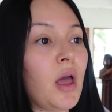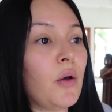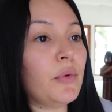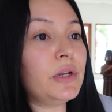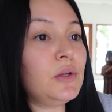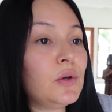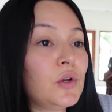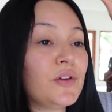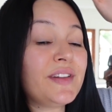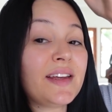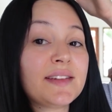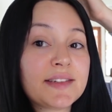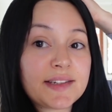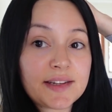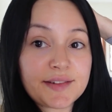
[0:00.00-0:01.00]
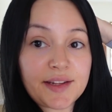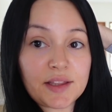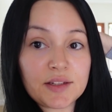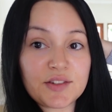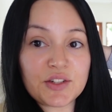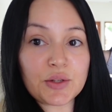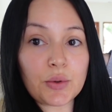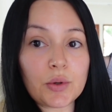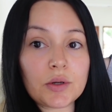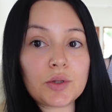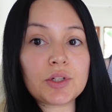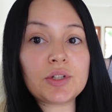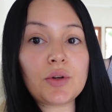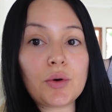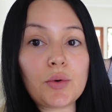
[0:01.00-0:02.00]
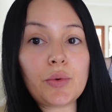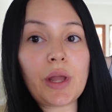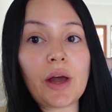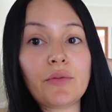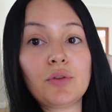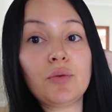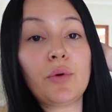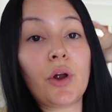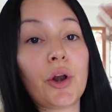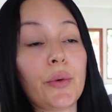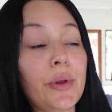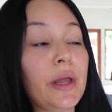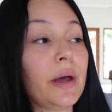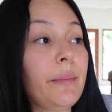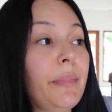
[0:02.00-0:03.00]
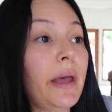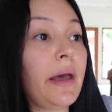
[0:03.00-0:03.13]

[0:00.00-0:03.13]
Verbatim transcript: We do close at 6 at the store, so we have to hurry up